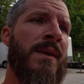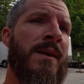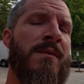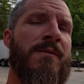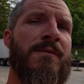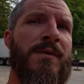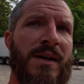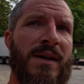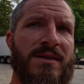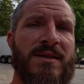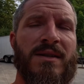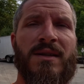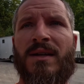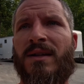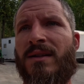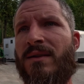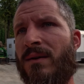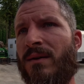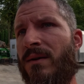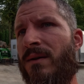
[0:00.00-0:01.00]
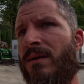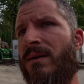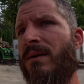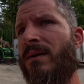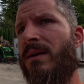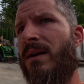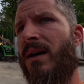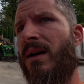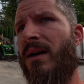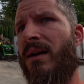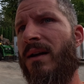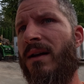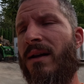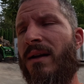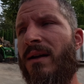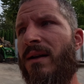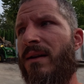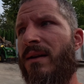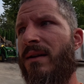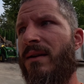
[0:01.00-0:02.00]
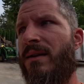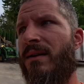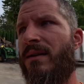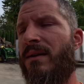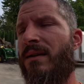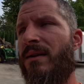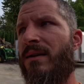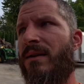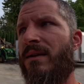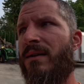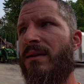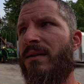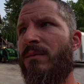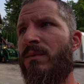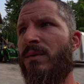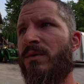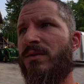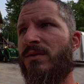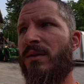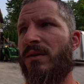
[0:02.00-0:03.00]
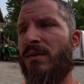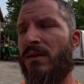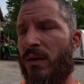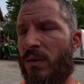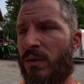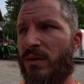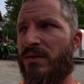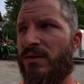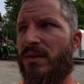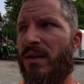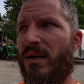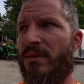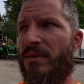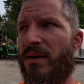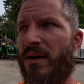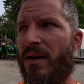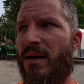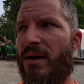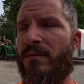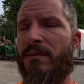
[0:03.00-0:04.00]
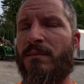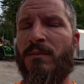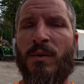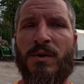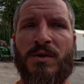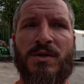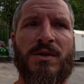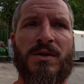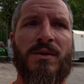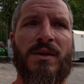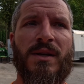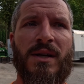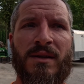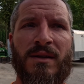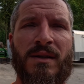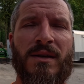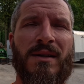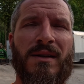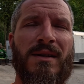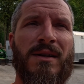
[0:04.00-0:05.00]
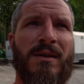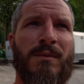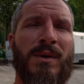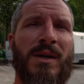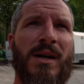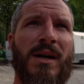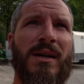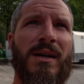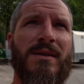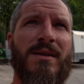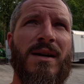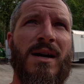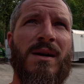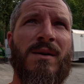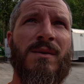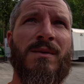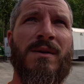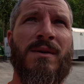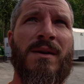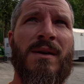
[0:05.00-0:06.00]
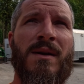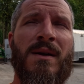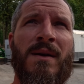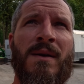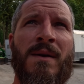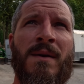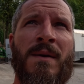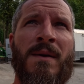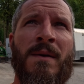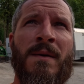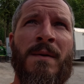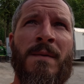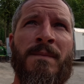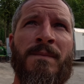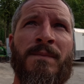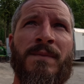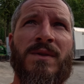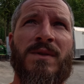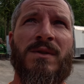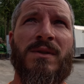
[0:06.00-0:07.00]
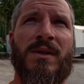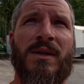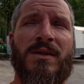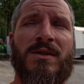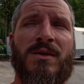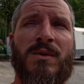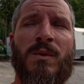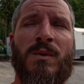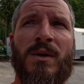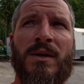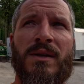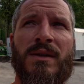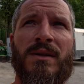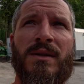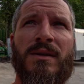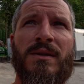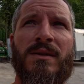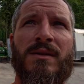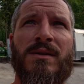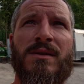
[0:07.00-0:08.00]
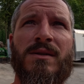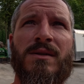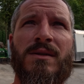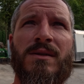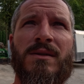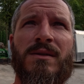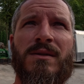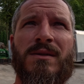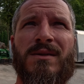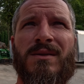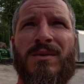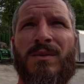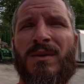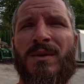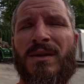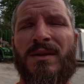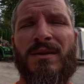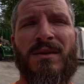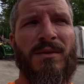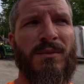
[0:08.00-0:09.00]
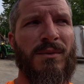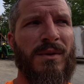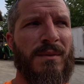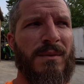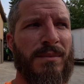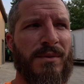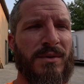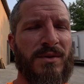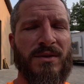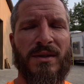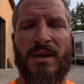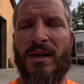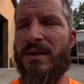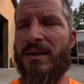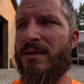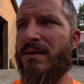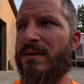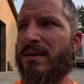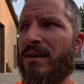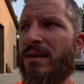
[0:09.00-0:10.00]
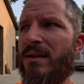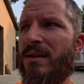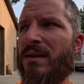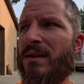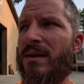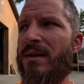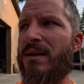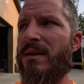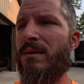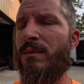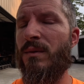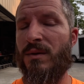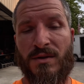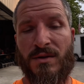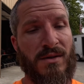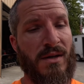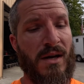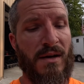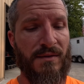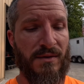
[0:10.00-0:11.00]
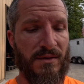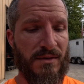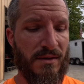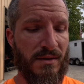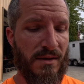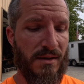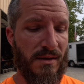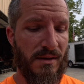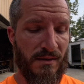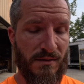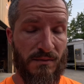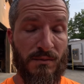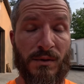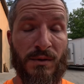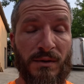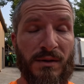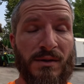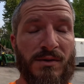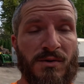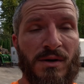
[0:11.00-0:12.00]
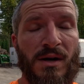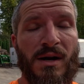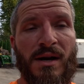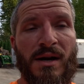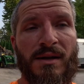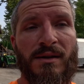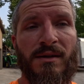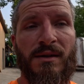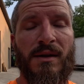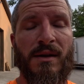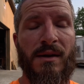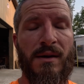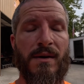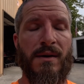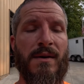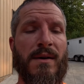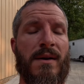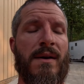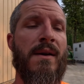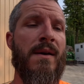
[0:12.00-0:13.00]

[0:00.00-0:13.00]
venting it though, was the lowest I've had moisture in there. I think we got it down to like 23% in the air, which is obviously is really dry in the air.